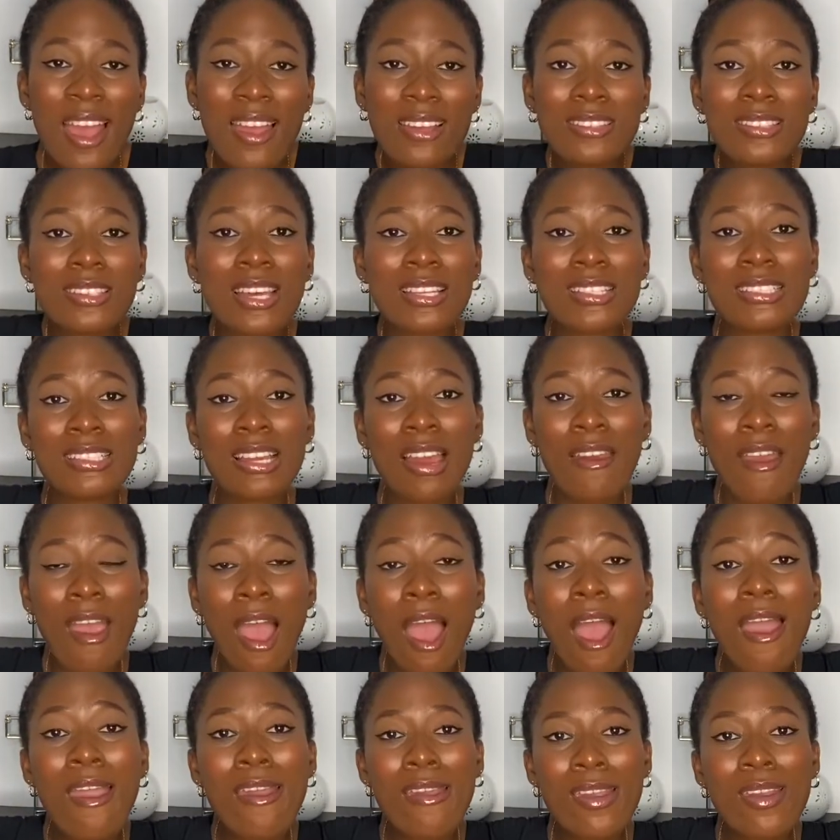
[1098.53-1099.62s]
I say, Auntie Dara,
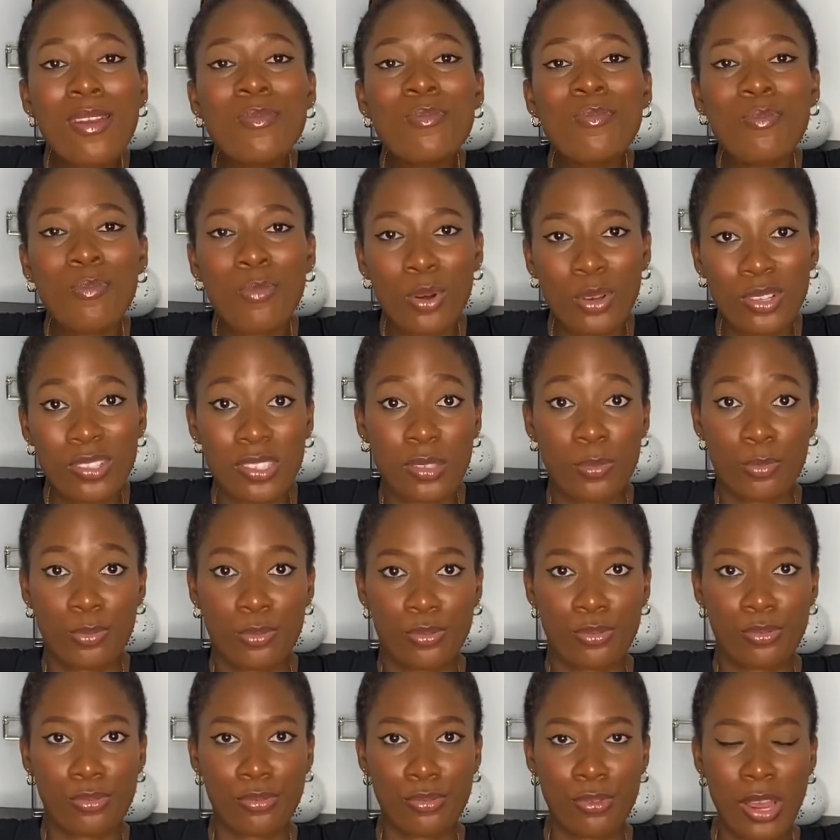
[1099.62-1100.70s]

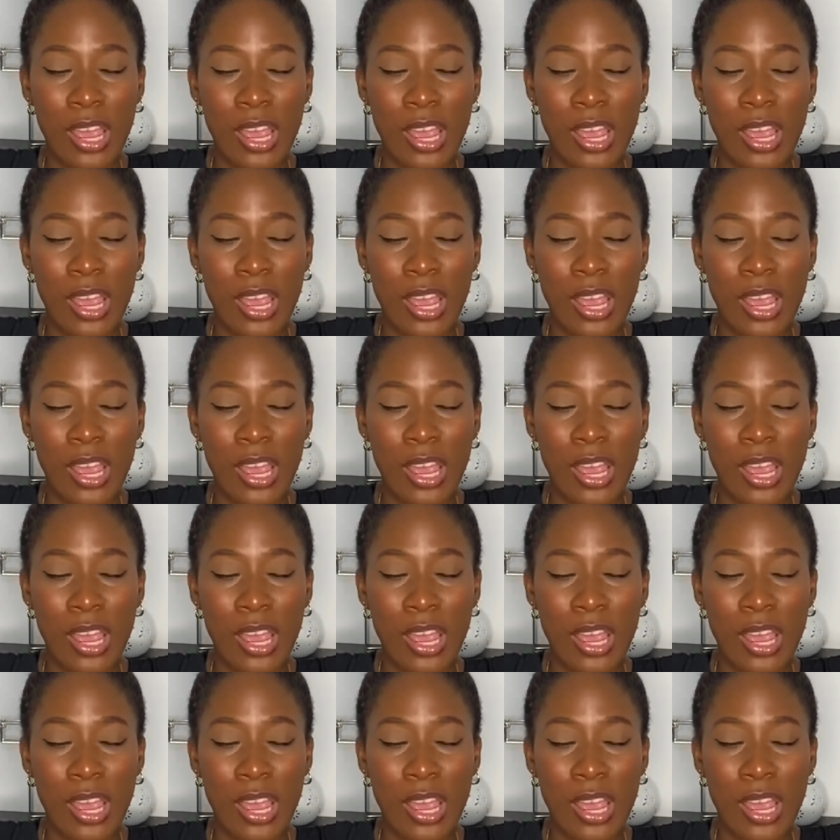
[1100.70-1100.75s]
impossible.